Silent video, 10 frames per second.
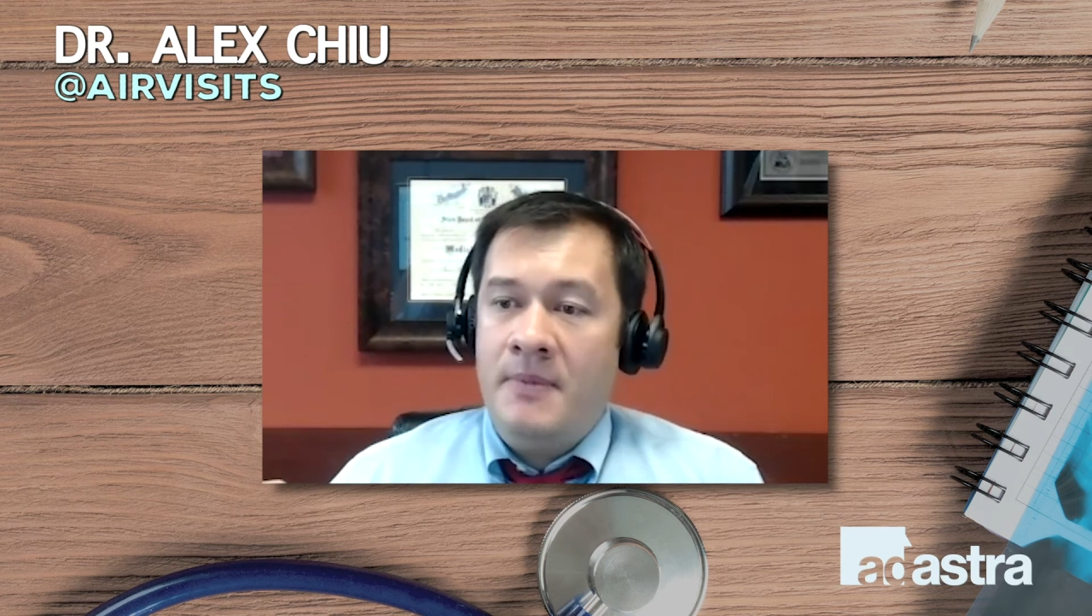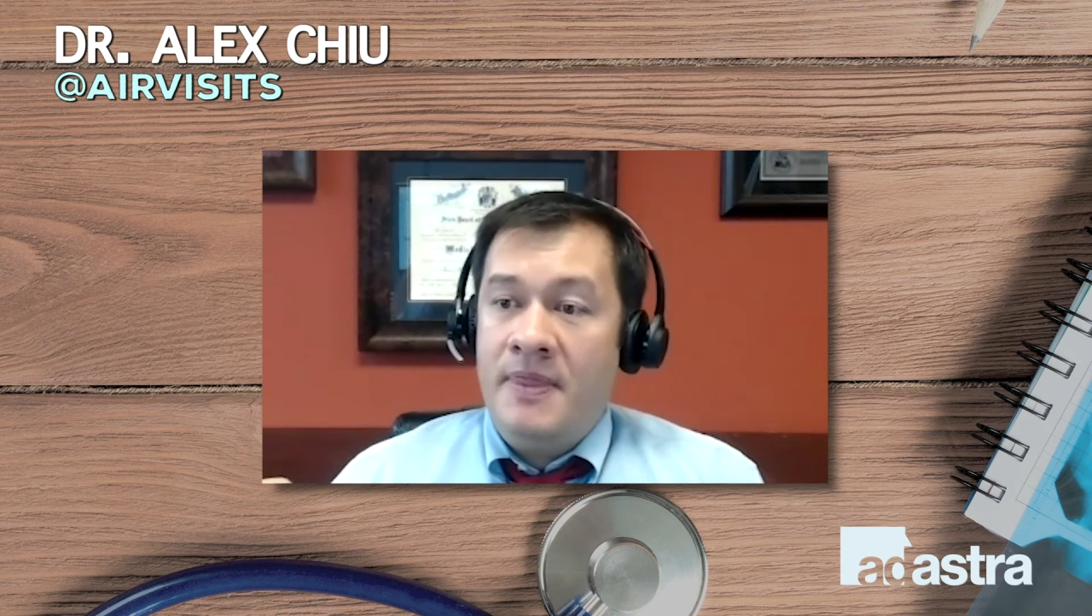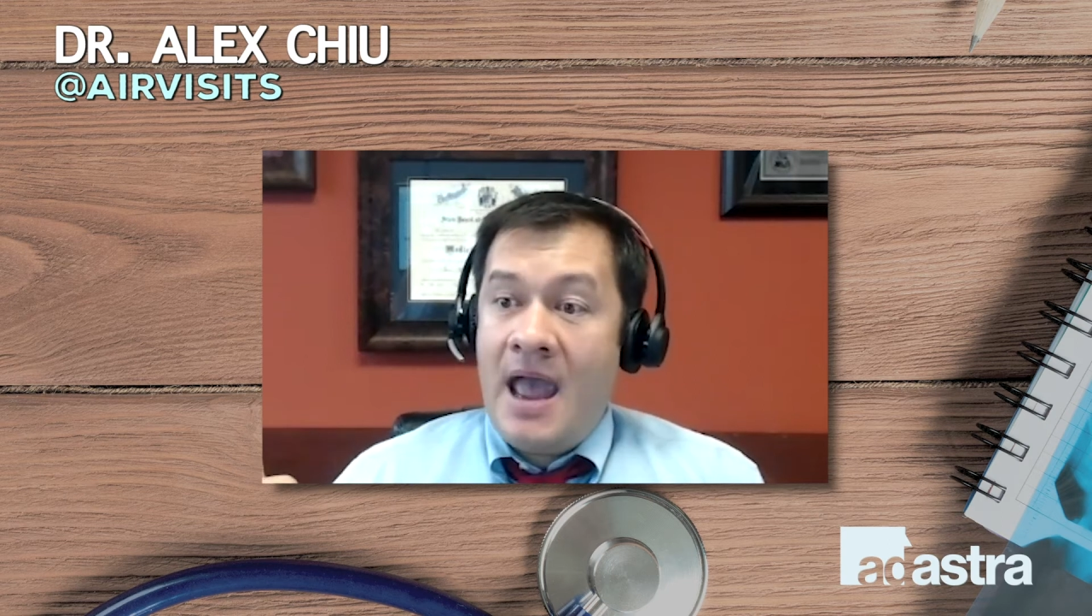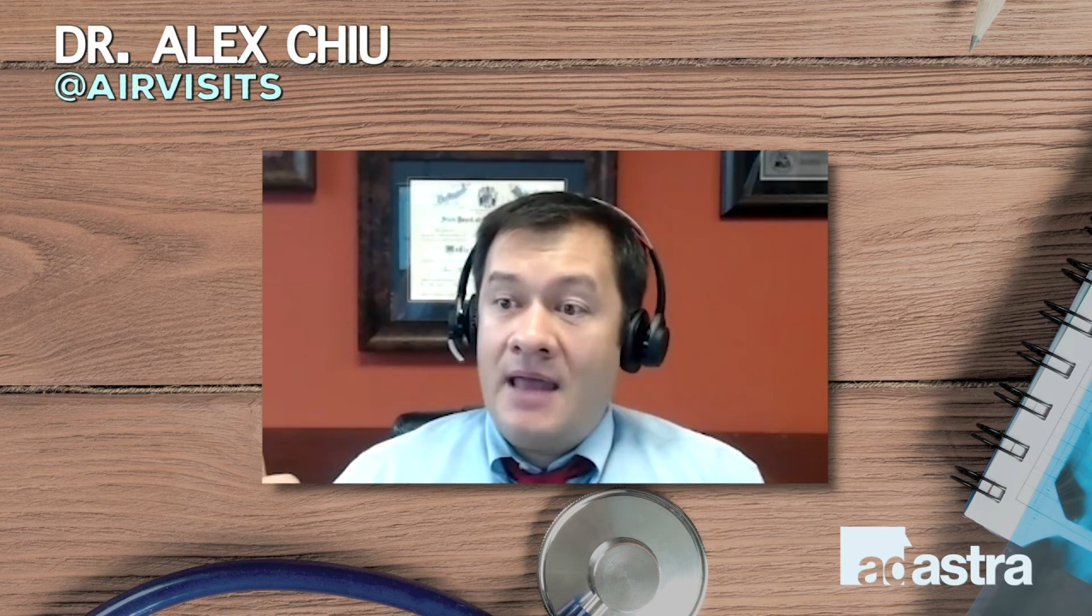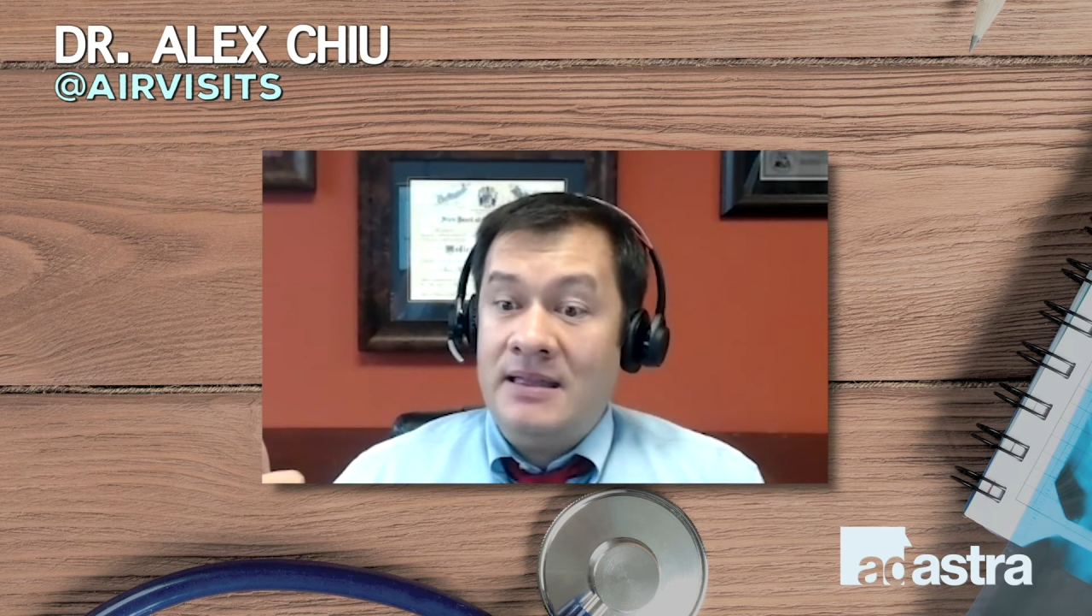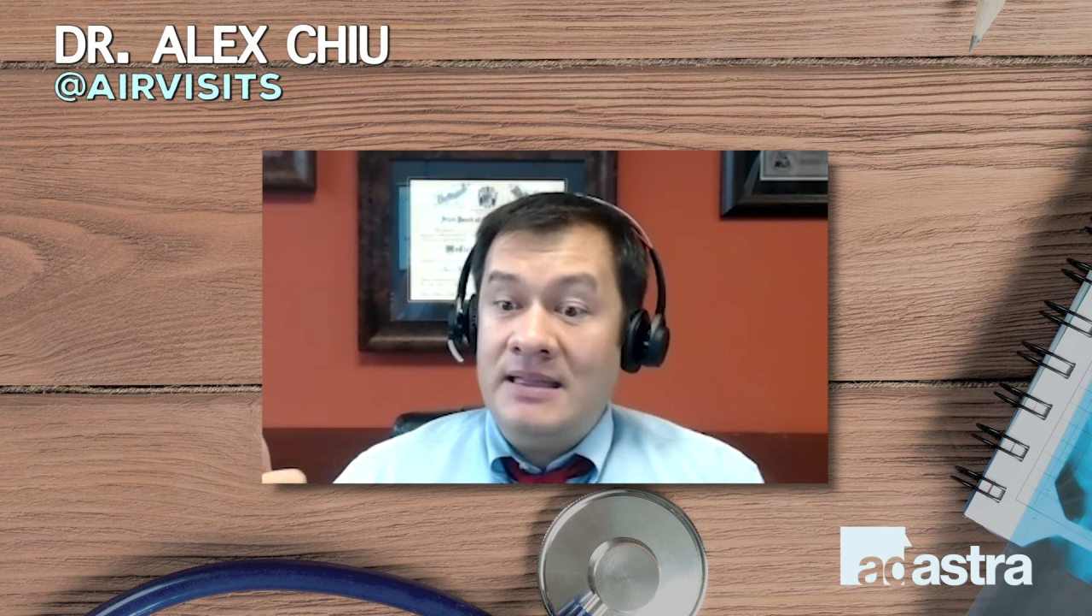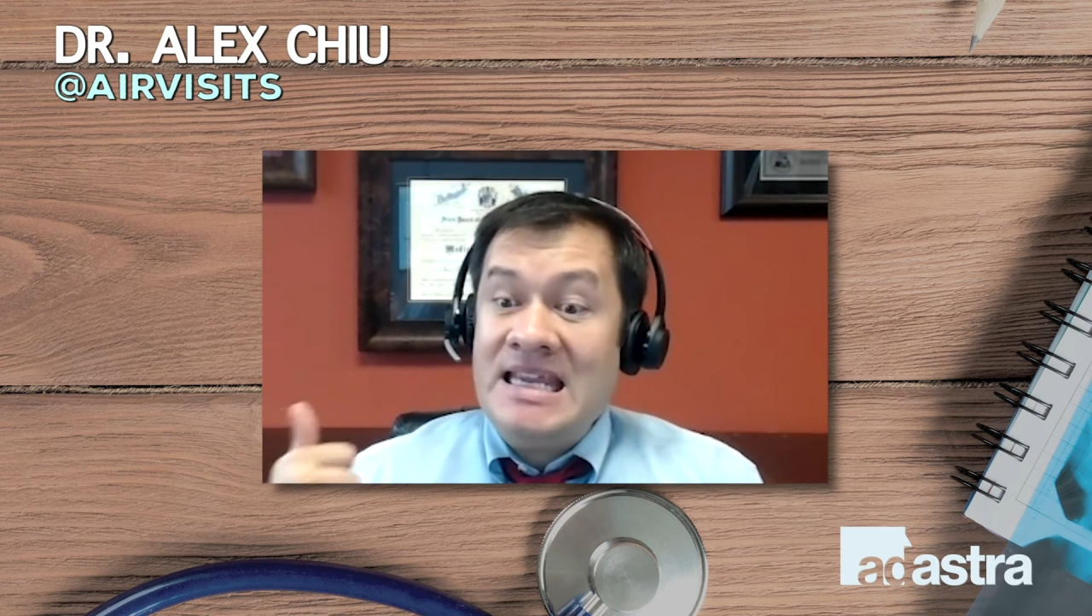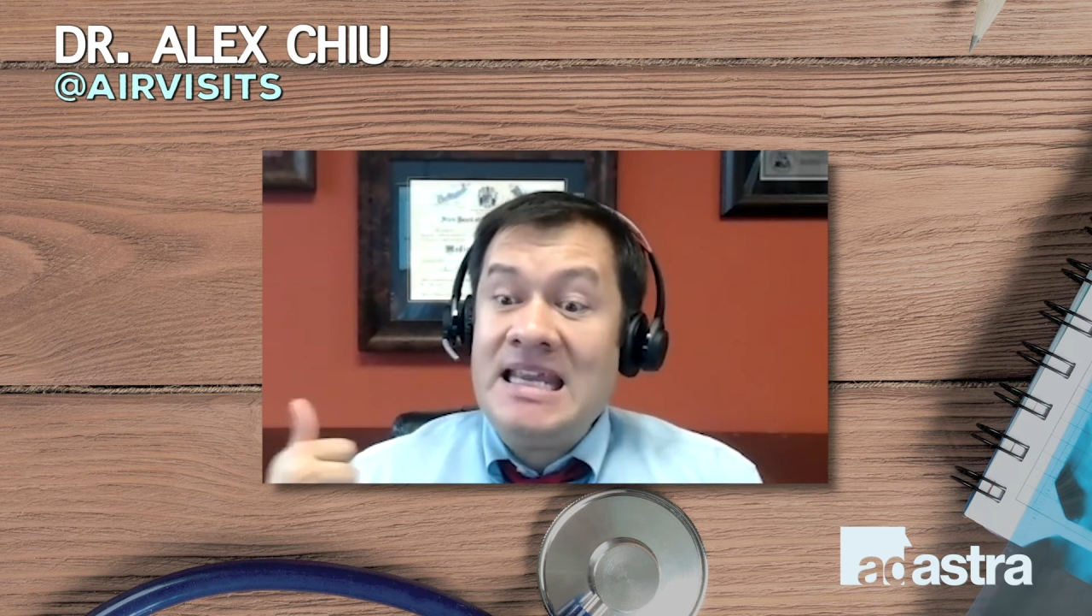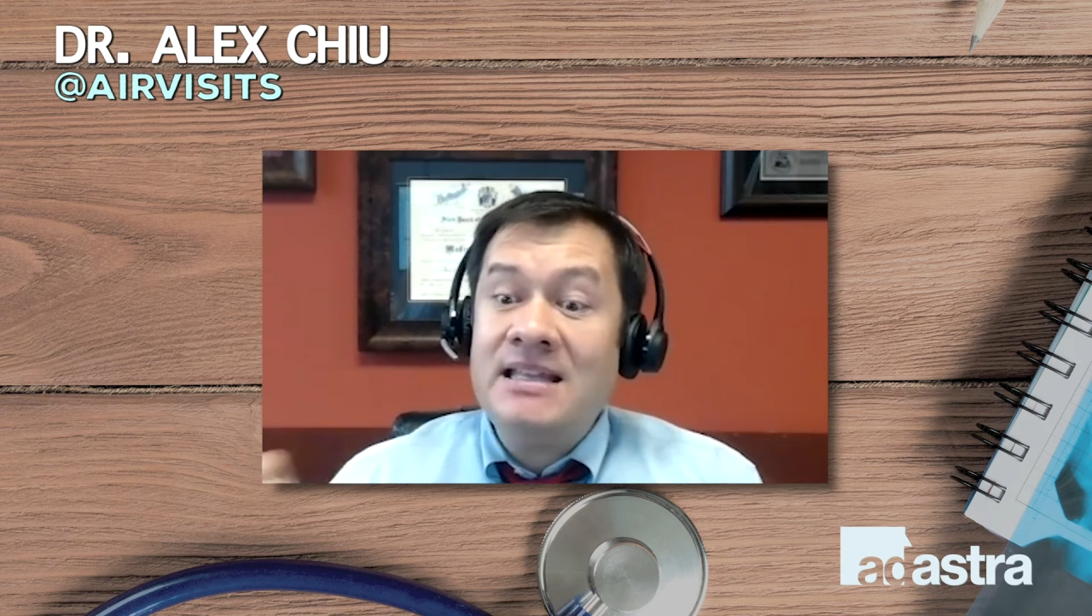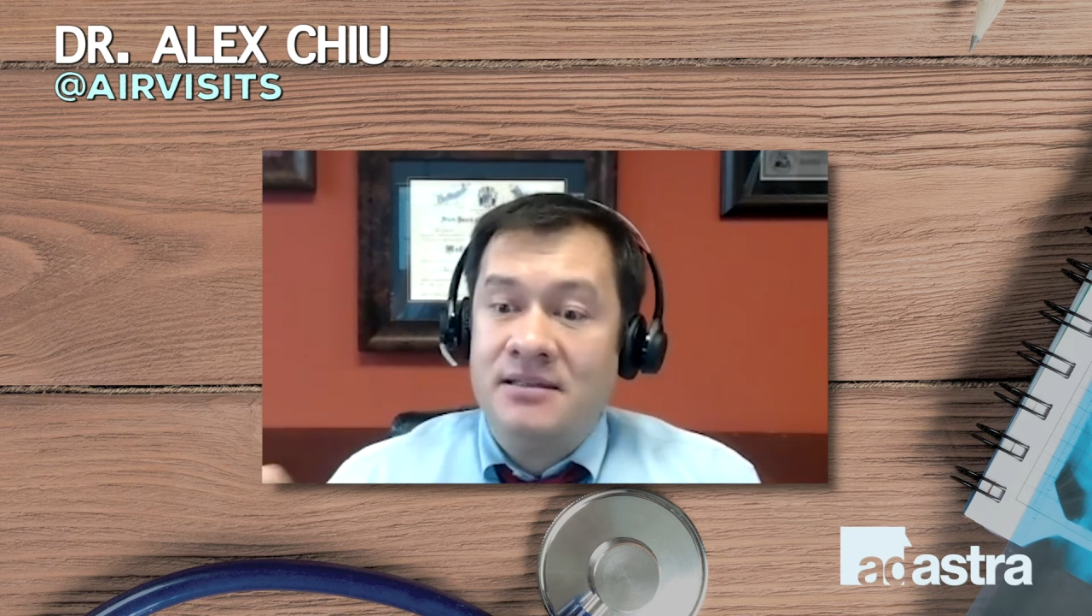that
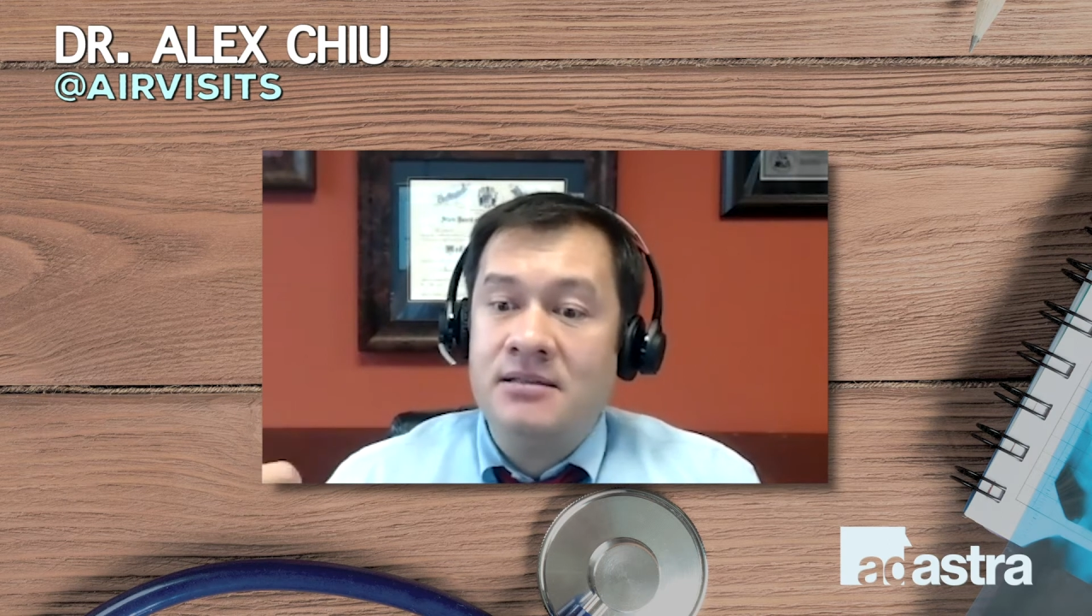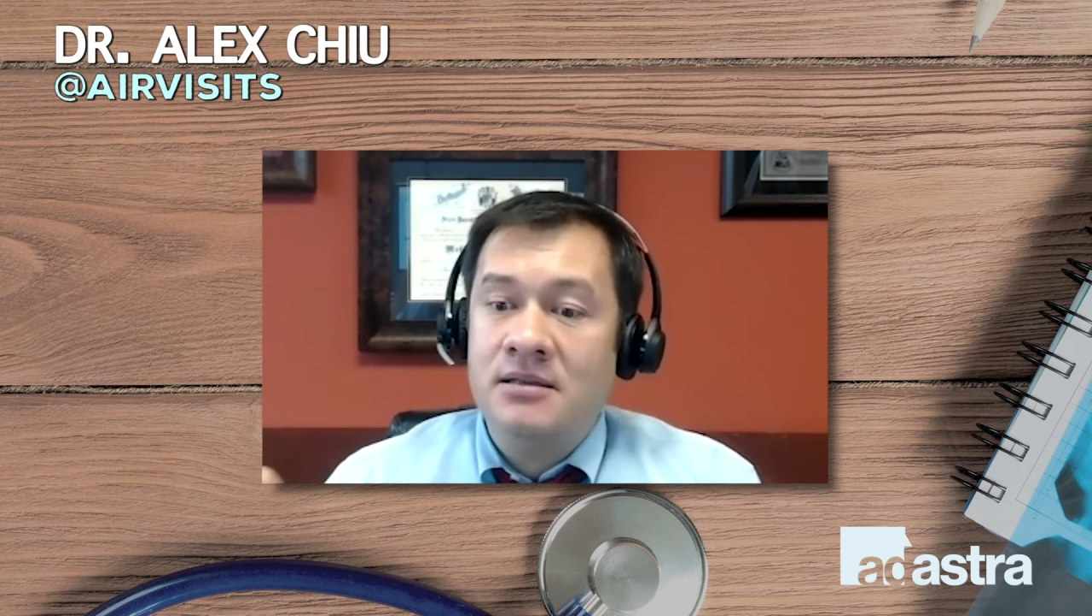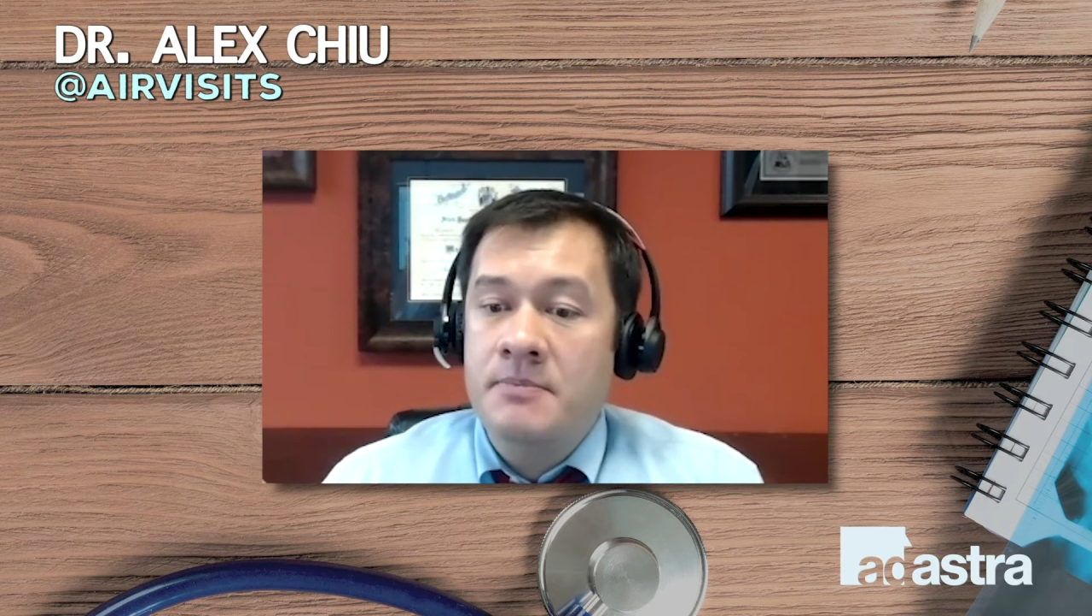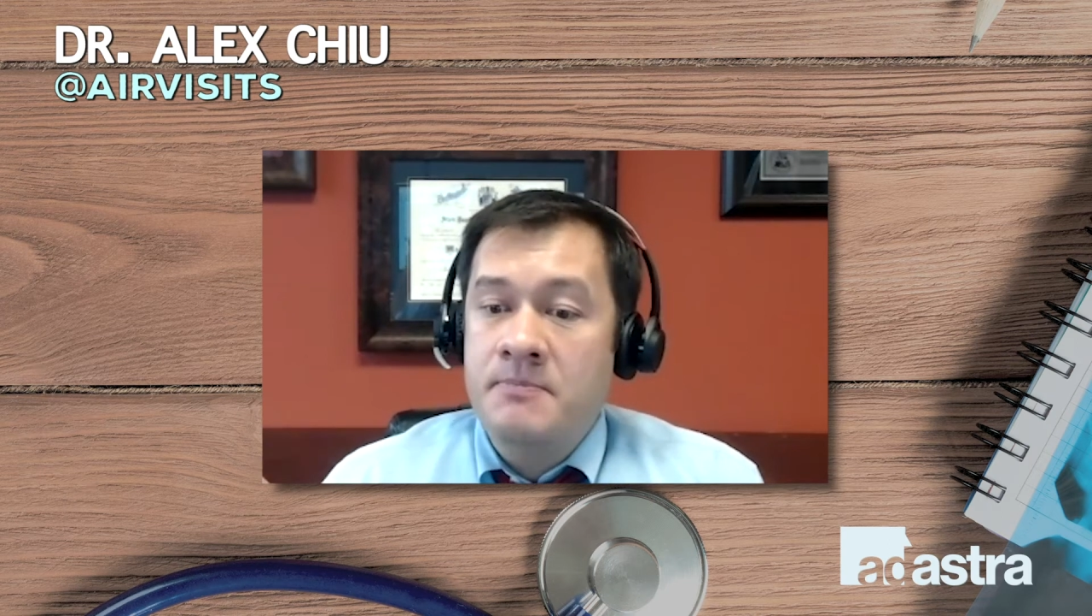needs